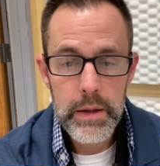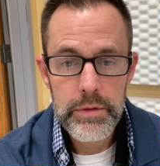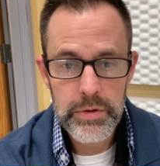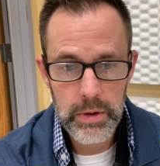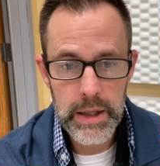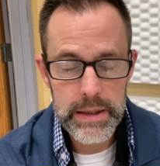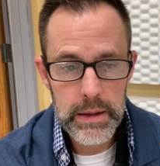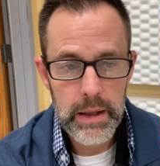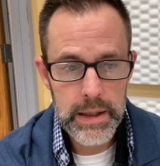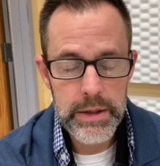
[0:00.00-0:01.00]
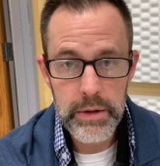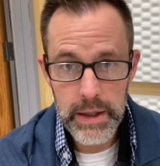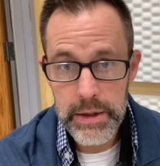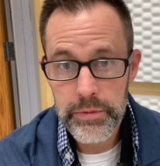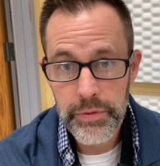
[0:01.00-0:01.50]
So like I
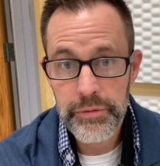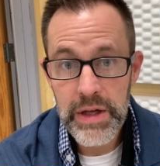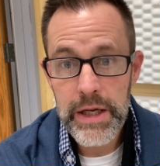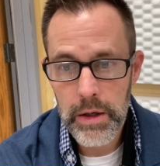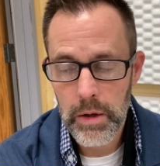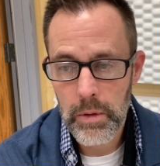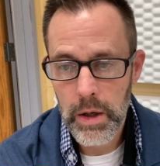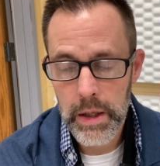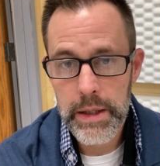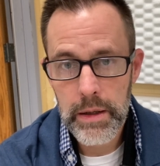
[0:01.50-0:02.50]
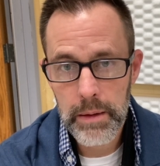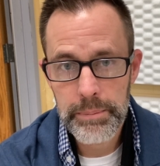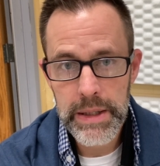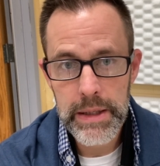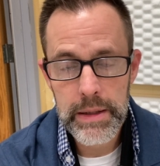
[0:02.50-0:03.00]
use the video
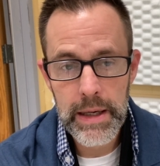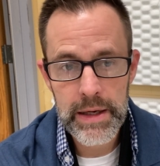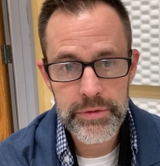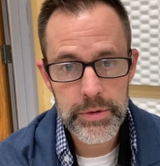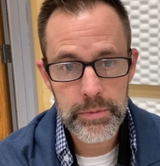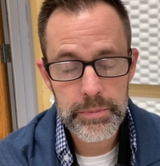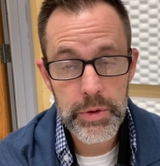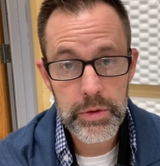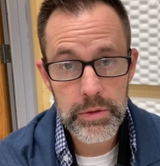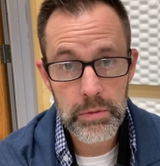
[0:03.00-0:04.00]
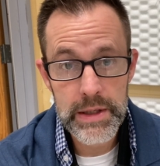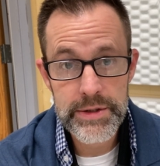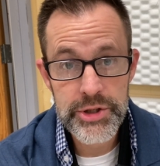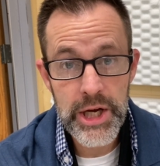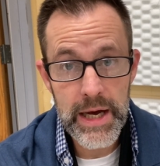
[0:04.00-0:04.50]
unaccompanied as a great
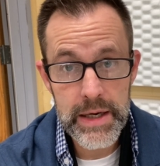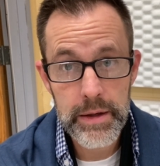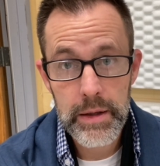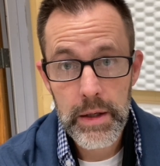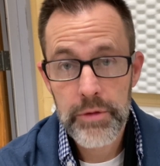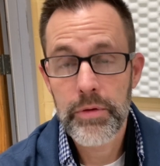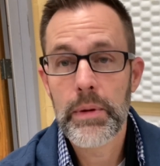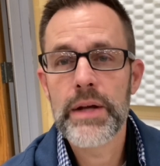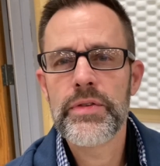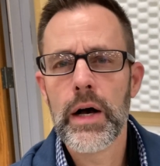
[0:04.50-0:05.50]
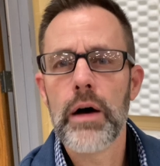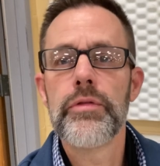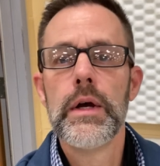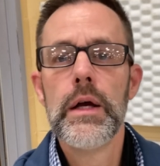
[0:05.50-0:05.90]
check for myself.